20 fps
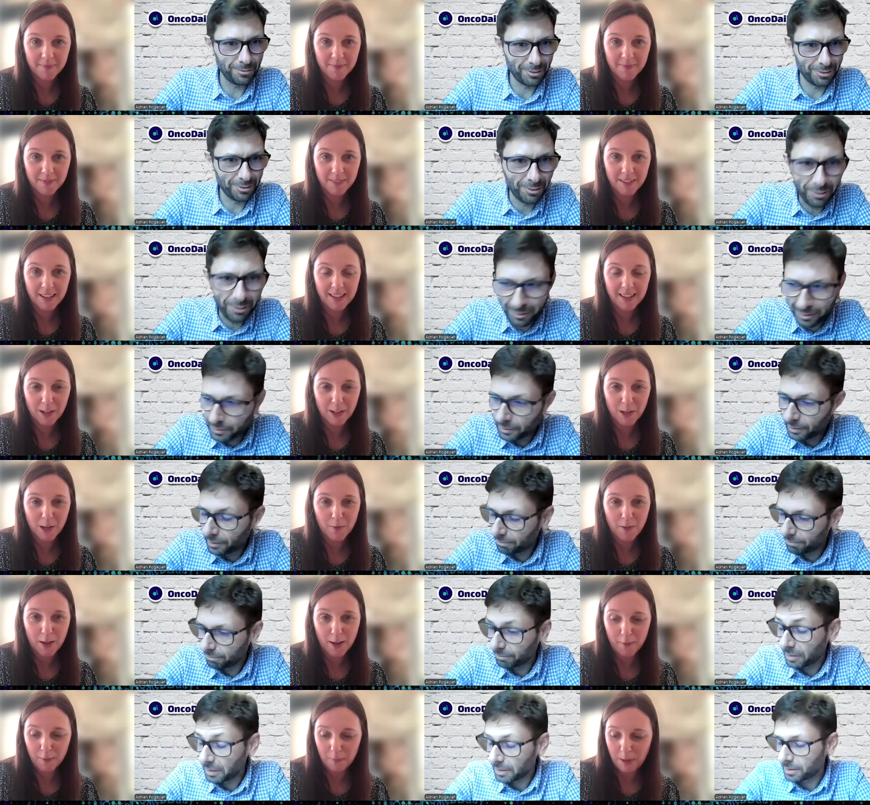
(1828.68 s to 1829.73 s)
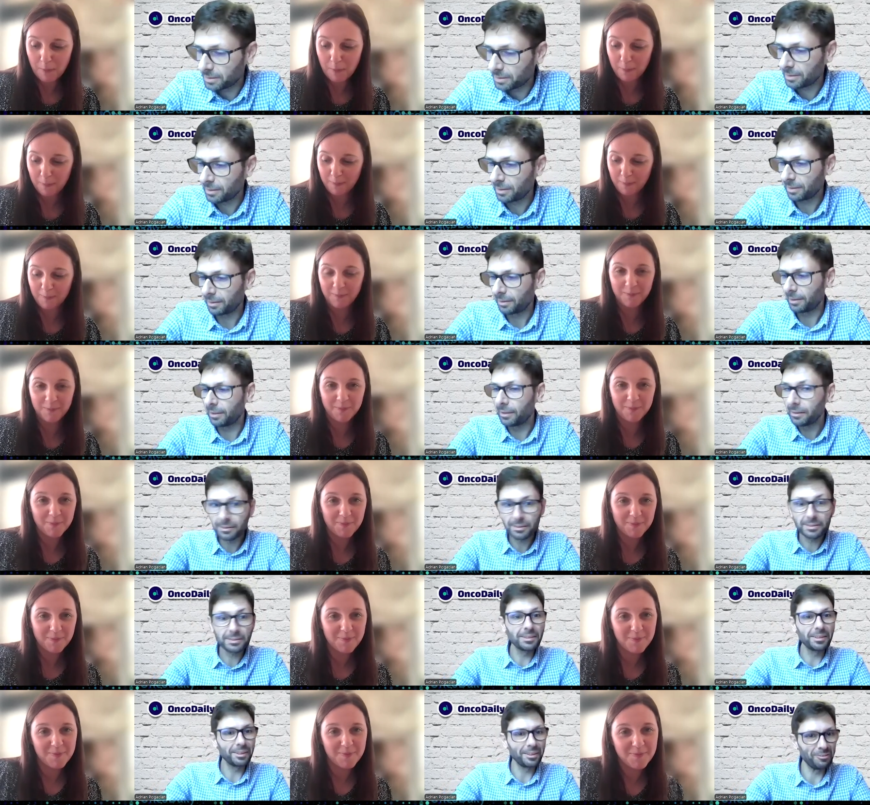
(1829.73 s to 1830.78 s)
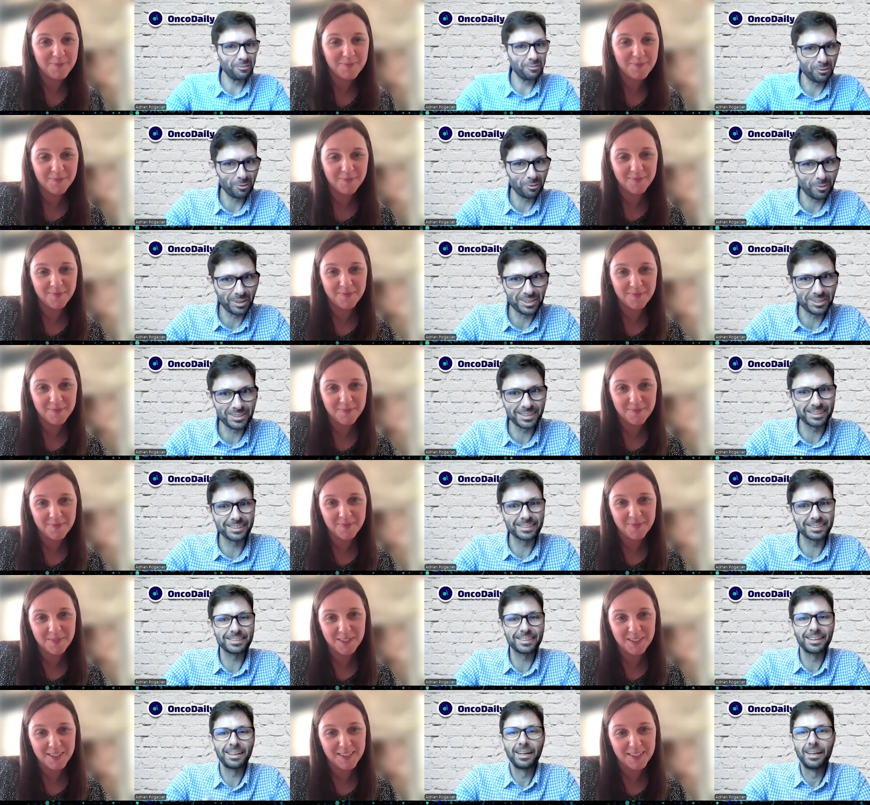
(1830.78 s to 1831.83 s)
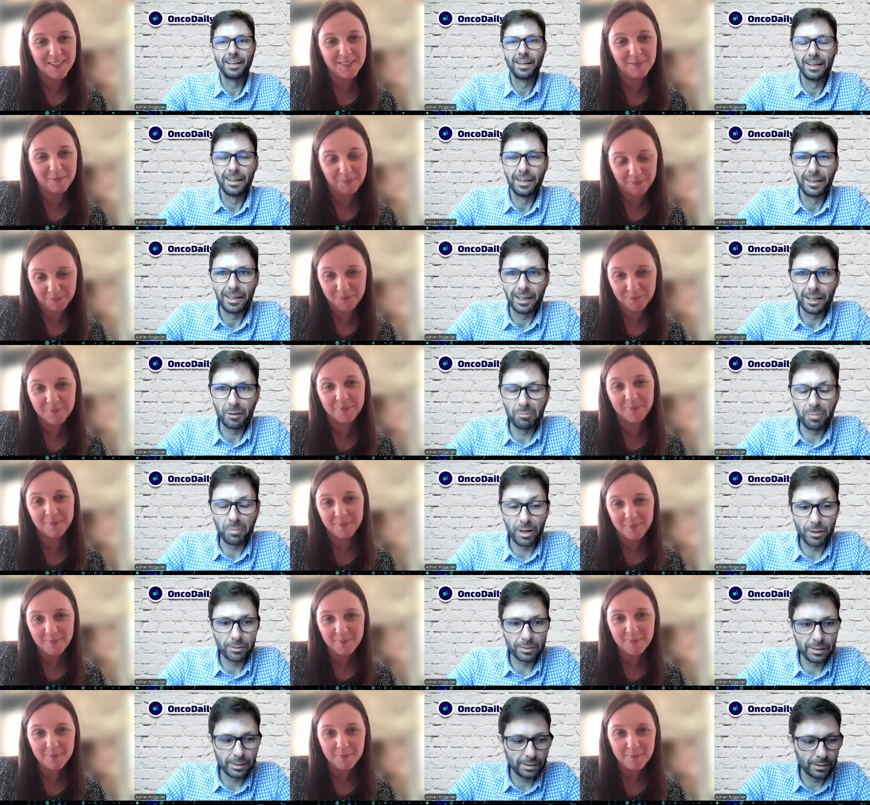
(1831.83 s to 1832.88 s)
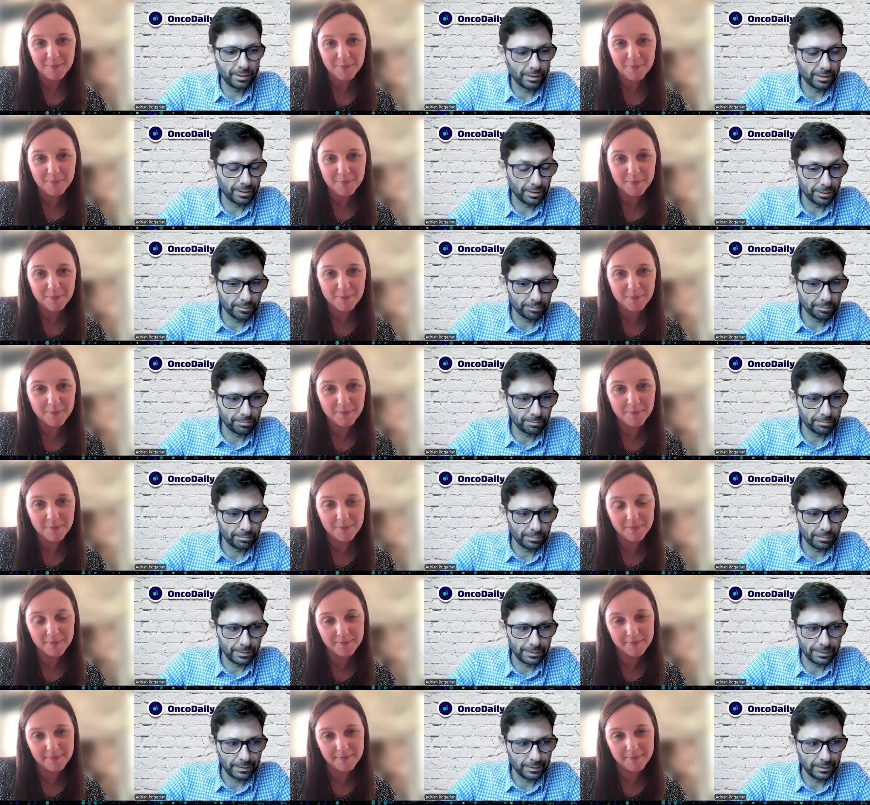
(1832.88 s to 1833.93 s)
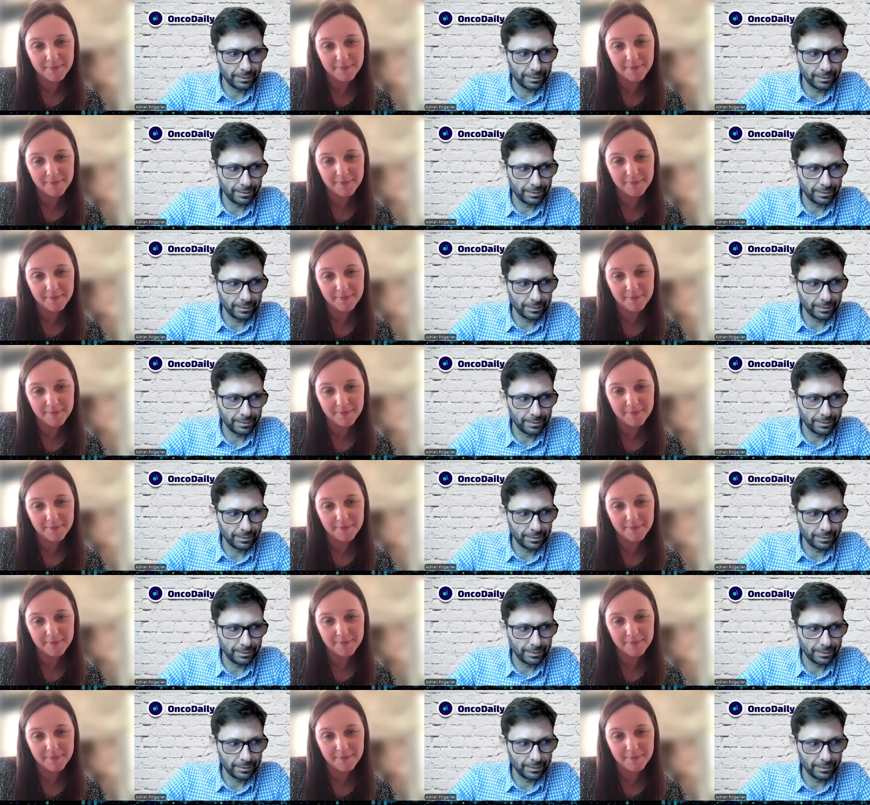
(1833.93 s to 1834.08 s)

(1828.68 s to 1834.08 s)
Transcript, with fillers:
Speaker 1: for all these interesting informations about uh, a